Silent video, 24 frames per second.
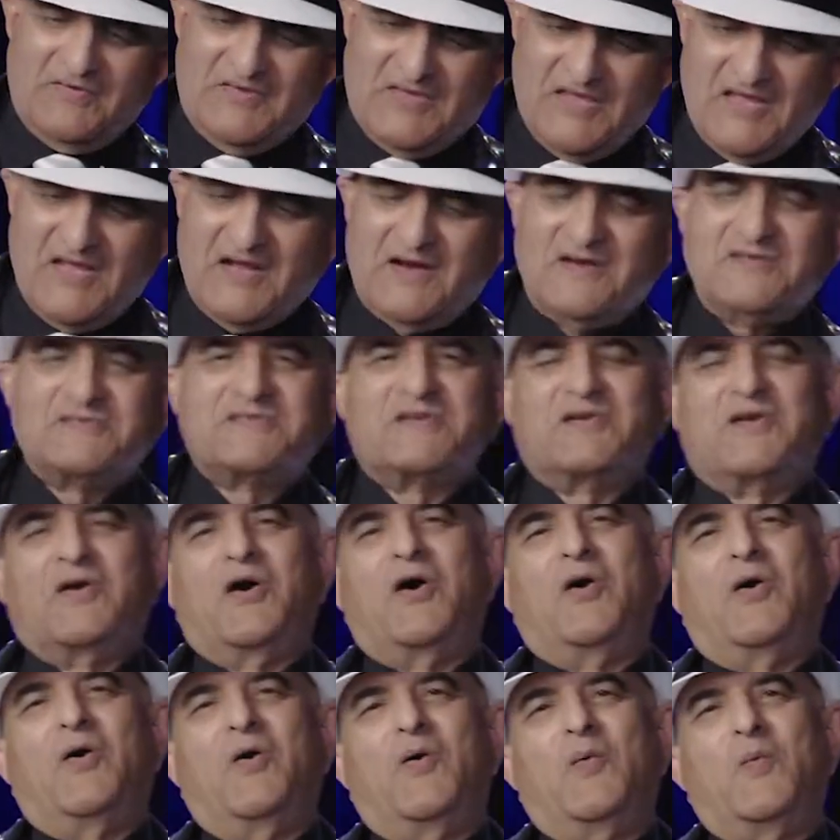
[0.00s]
years
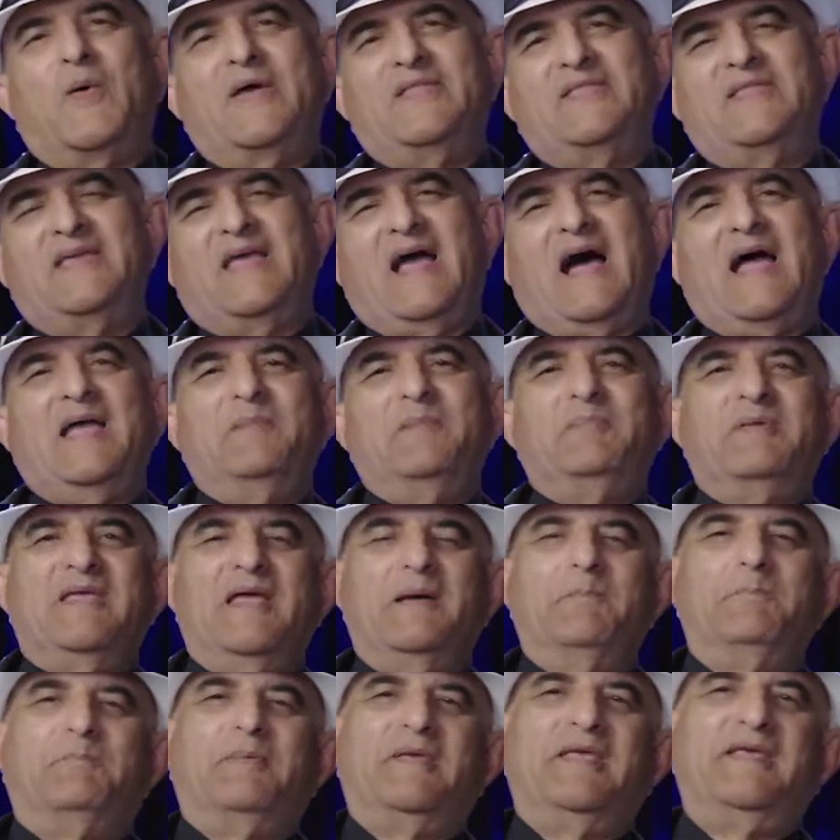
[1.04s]
ago when the
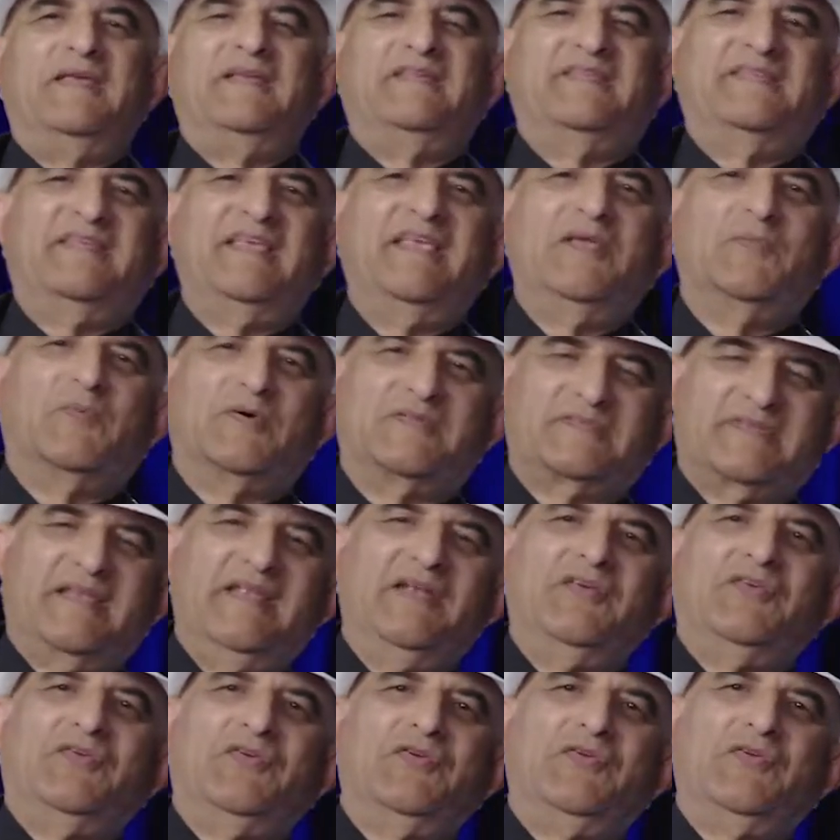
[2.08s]
IBM PC was
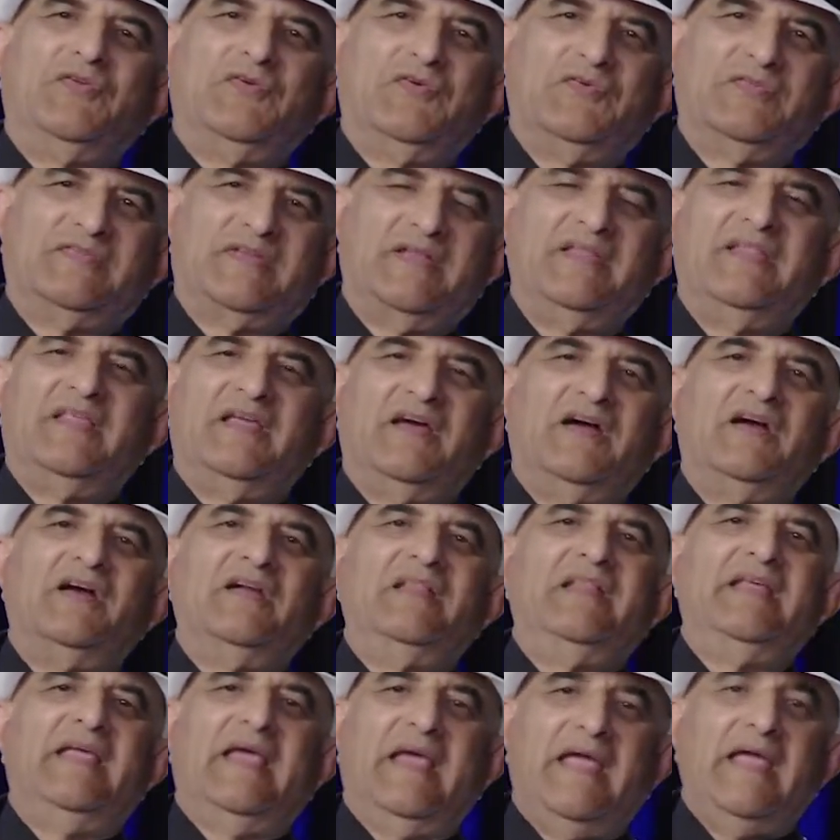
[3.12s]
introduced in the
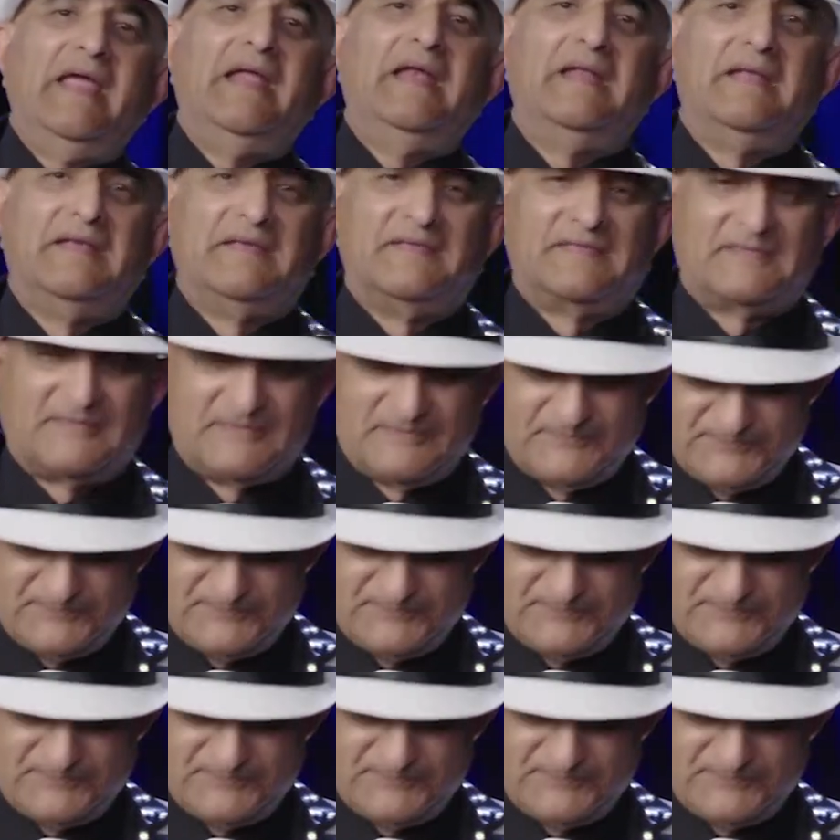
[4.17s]
early 80s,